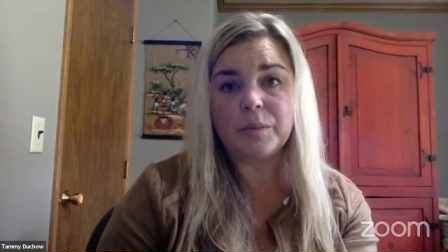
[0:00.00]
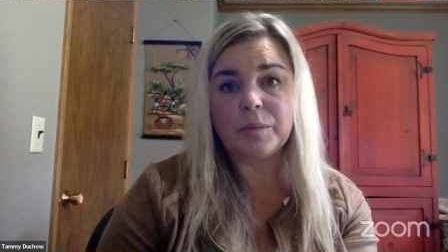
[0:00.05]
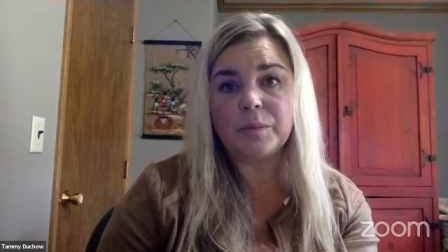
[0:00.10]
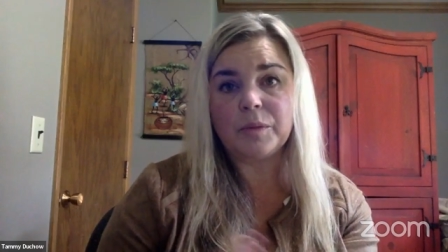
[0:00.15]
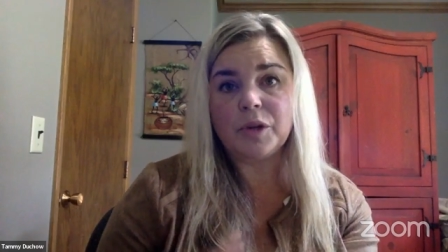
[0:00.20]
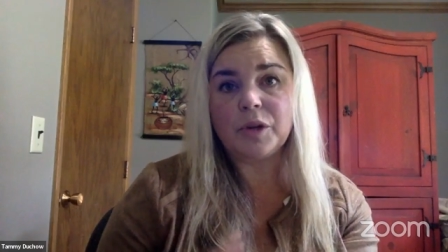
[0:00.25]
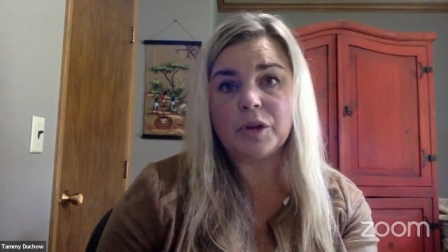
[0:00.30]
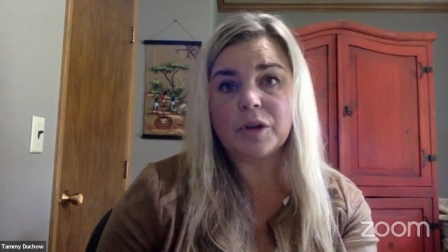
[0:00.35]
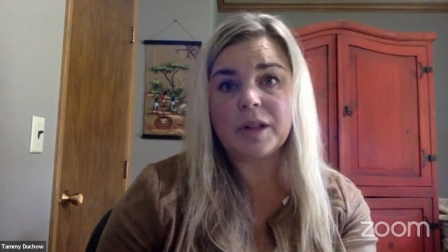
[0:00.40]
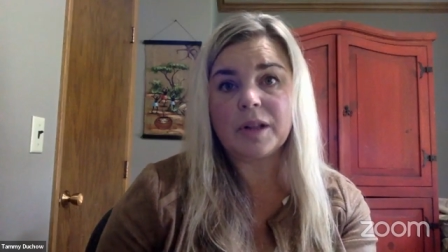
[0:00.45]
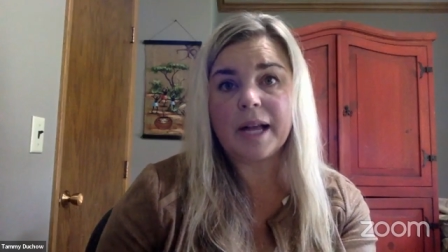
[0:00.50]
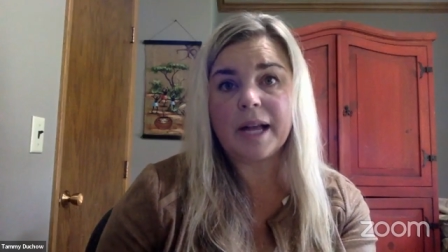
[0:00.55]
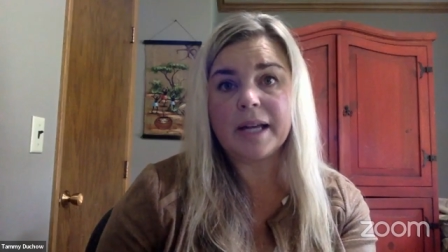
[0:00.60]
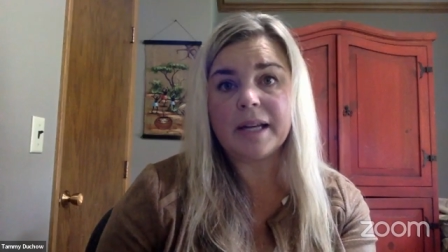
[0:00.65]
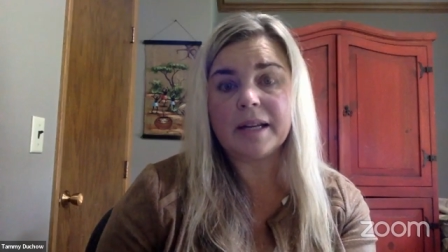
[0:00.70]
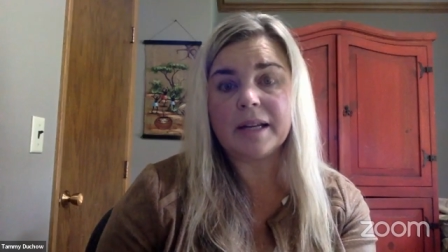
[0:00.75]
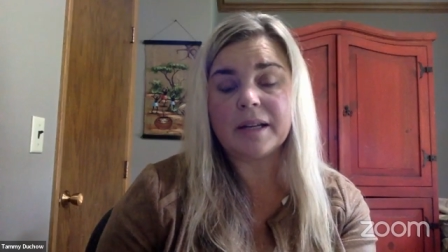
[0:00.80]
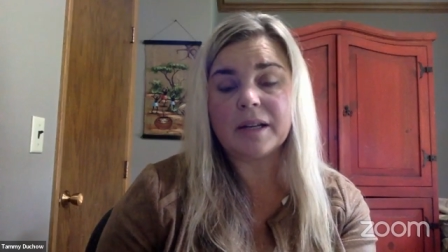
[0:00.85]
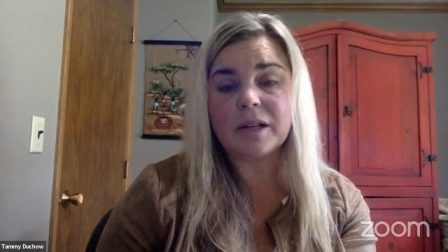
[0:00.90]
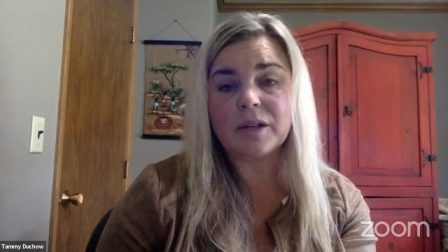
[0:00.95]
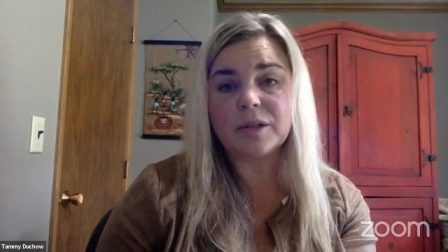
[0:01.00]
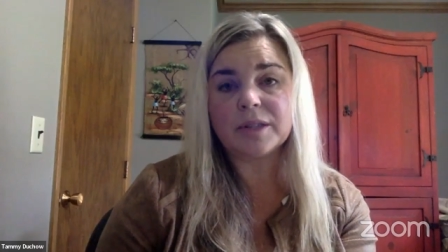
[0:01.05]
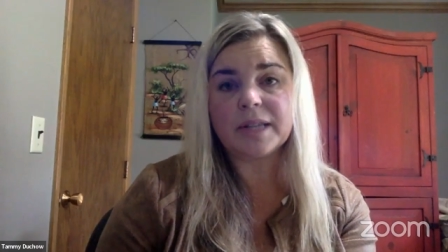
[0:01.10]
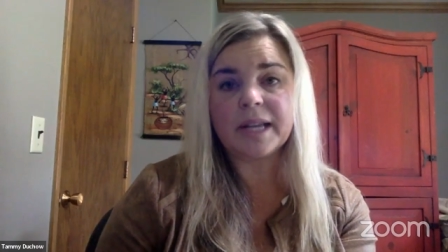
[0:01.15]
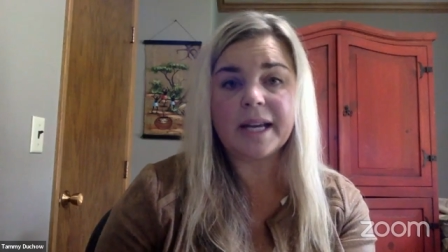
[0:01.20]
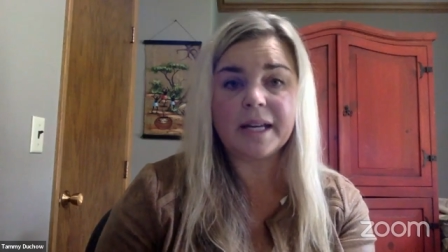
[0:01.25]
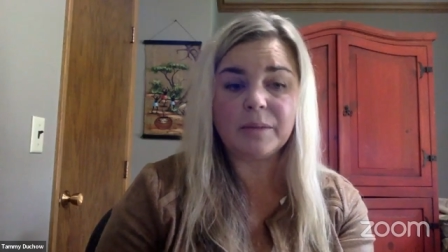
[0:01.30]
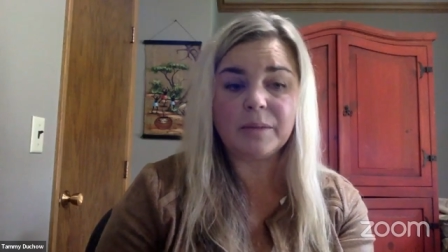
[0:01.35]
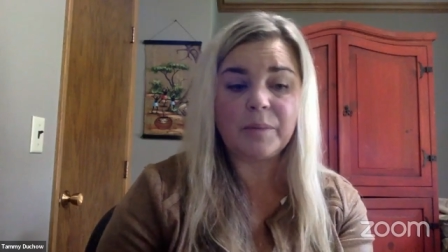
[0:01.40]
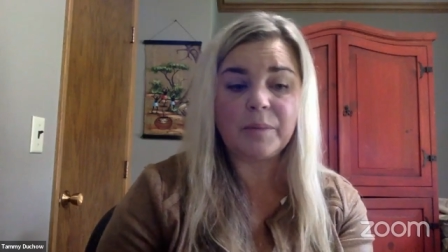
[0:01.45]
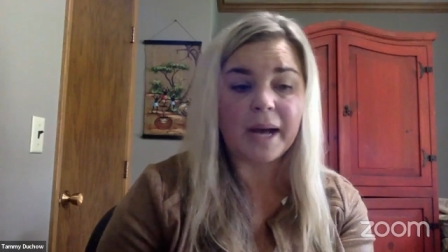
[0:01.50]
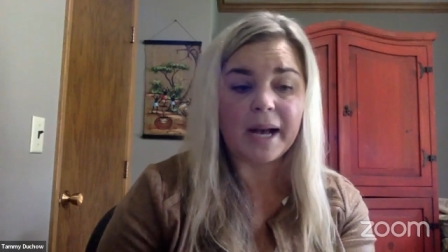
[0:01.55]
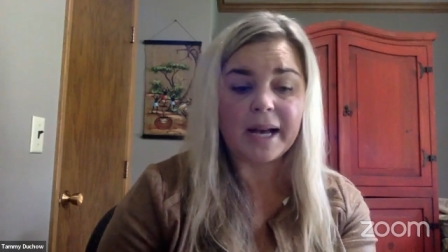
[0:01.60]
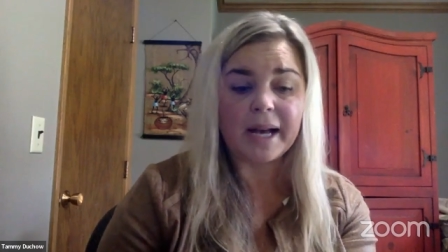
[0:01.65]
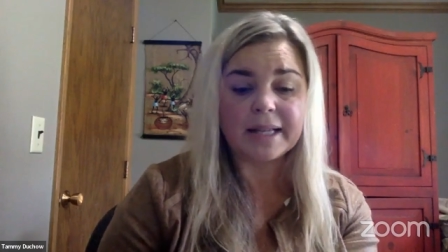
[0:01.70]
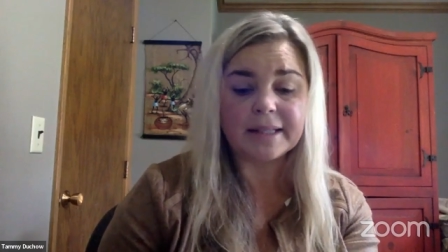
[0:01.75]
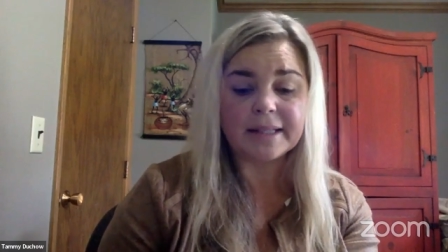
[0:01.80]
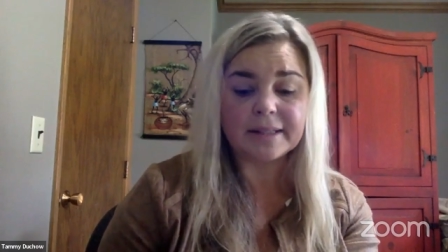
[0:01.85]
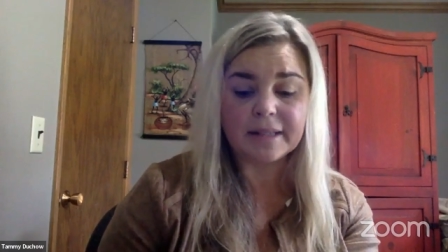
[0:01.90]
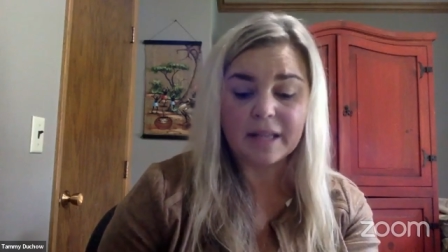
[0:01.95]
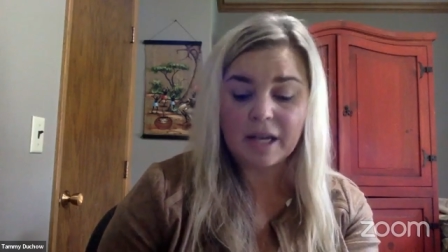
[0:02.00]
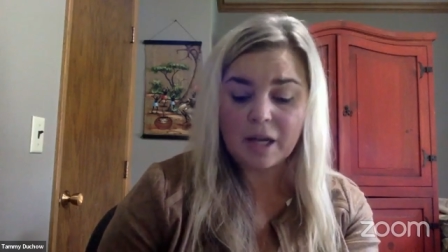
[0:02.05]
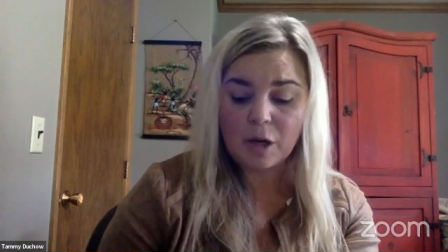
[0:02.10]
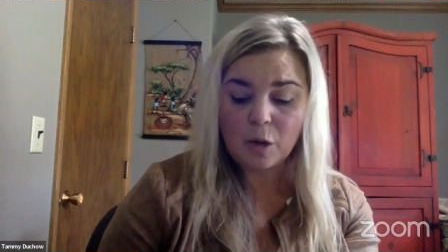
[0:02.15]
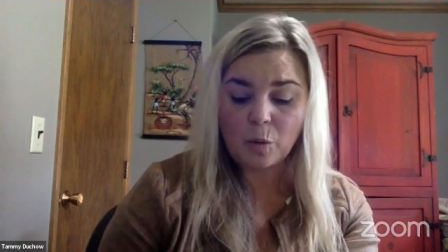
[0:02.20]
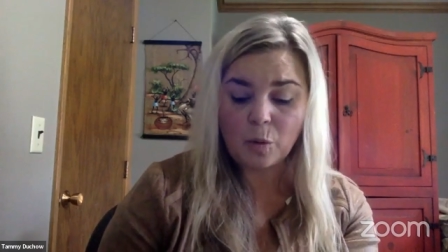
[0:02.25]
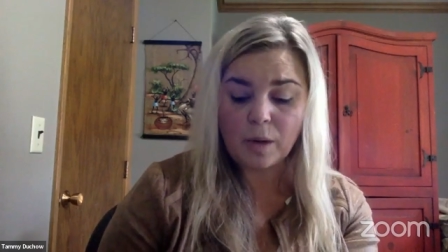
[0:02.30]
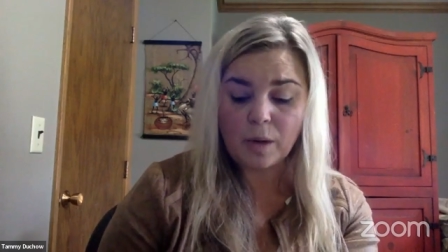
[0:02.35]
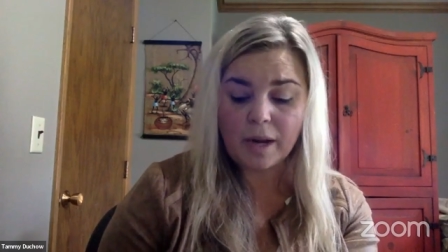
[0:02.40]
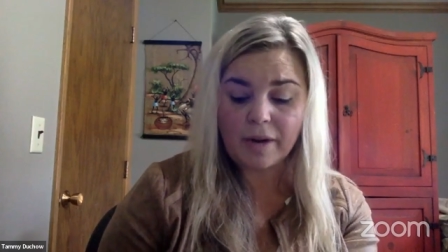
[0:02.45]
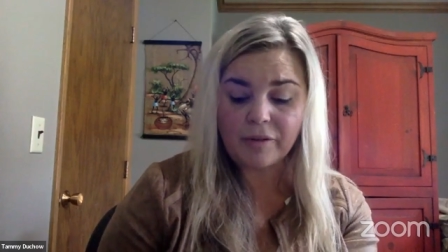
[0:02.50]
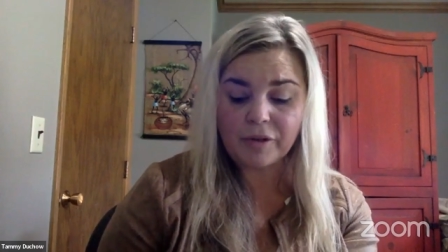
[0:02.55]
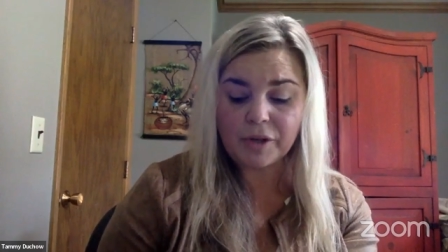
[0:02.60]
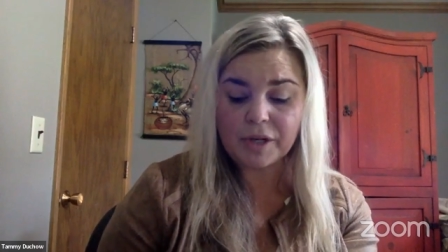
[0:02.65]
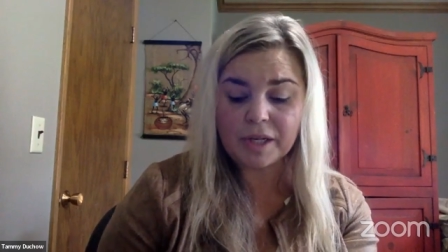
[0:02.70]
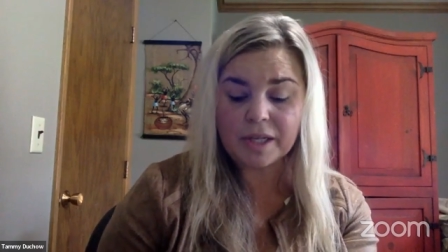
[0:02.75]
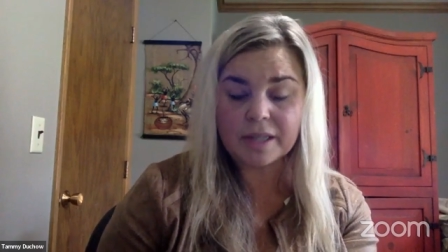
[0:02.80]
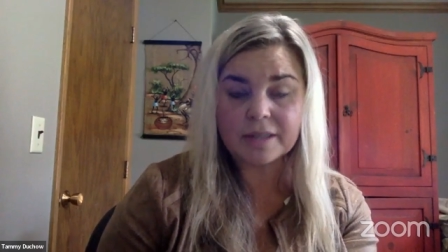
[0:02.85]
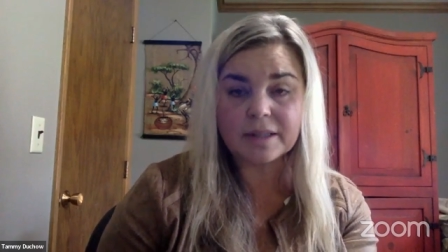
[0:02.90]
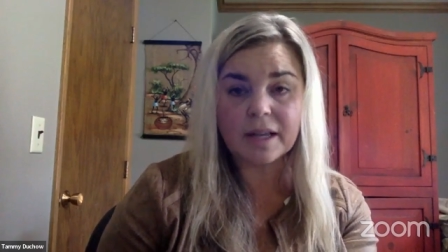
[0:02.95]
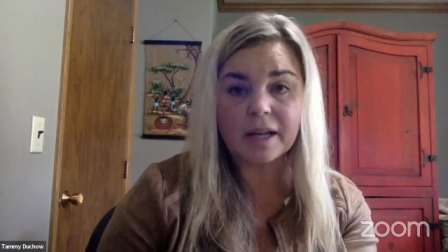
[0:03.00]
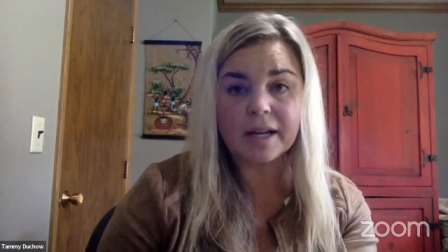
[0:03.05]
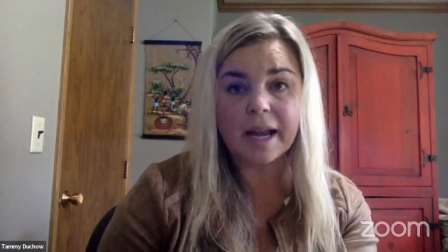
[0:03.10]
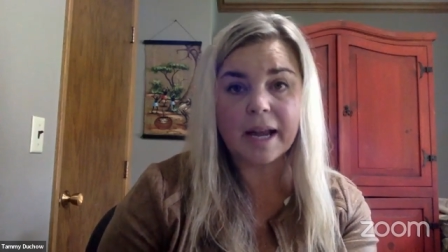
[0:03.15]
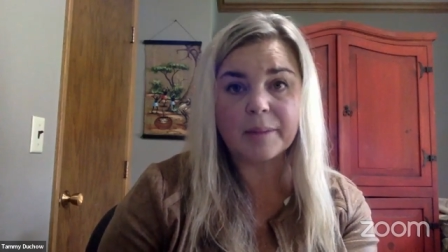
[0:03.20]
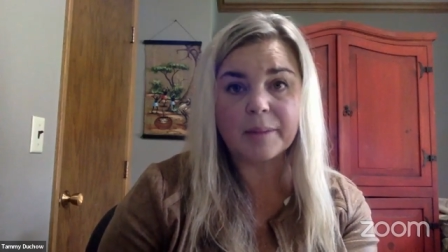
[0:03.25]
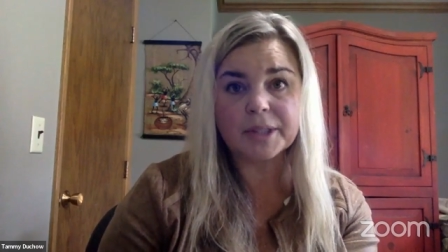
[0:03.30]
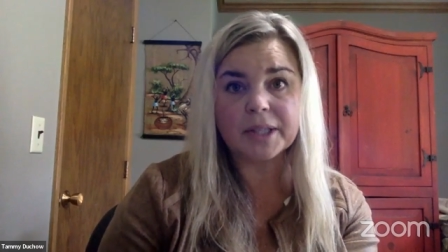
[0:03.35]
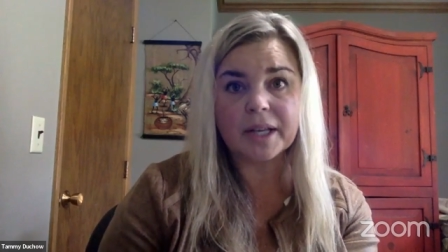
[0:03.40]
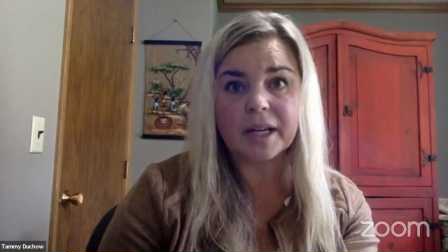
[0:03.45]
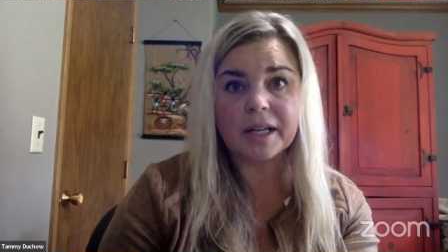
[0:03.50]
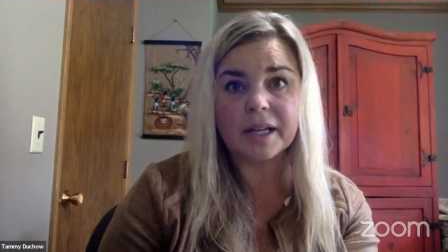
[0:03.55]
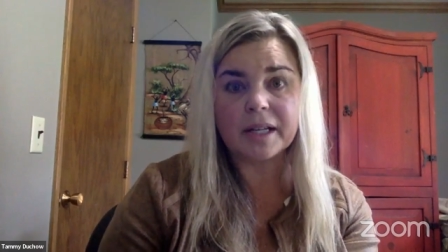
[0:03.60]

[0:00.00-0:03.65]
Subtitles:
your client goes ahead and buys whatever it is on Amazon.